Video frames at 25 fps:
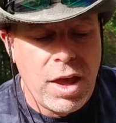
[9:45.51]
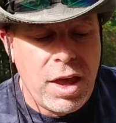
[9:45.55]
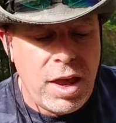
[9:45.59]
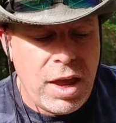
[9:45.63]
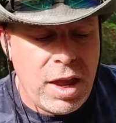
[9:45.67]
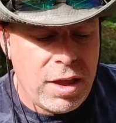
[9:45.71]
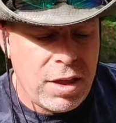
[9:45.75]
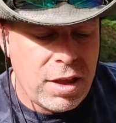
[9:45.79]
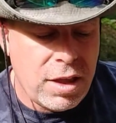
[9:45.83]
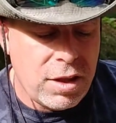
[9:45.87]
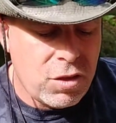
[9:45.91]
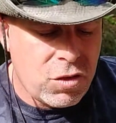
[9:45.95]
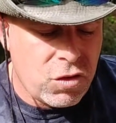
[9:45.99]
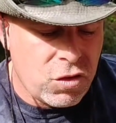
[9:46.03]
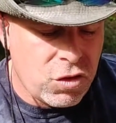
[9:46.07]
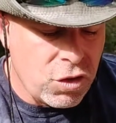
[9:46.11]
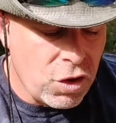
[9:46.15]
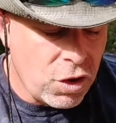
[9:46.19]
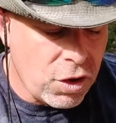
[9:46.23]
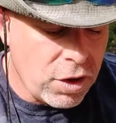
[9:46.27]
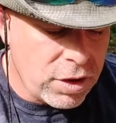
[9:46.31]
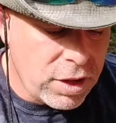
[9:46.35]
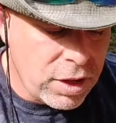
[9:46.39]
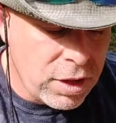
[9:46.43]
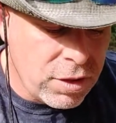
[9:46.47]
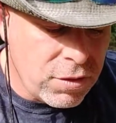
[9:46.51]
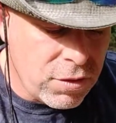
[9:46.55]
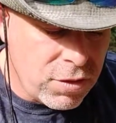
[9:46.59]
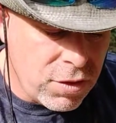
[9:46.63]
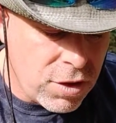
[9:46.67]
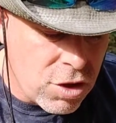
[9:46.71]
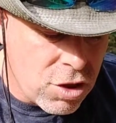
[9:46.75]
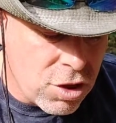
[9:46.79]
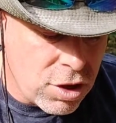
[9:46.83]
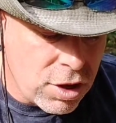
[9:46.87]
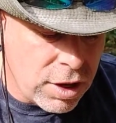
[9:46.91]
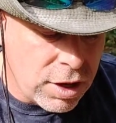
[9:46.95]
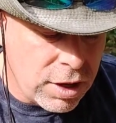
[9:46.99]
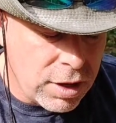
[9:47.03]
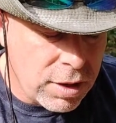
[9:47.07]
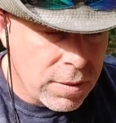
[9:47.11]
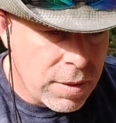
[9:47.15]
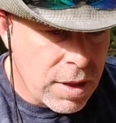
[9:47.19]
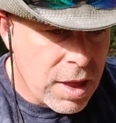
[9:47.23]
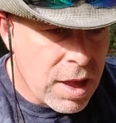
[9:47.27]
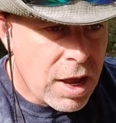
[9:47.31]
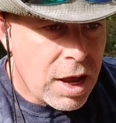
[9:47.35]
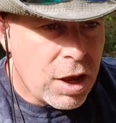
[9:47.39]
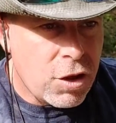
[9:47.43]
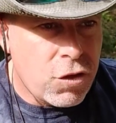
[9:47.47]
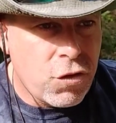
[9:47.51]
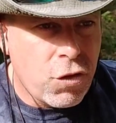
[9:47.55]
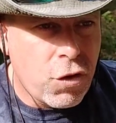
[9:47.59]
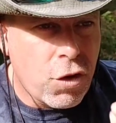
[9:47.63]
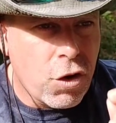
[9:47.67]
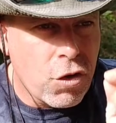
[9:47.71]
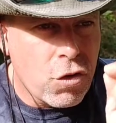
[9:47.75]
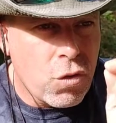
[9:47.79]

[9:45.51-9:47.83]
and then start envisioning as far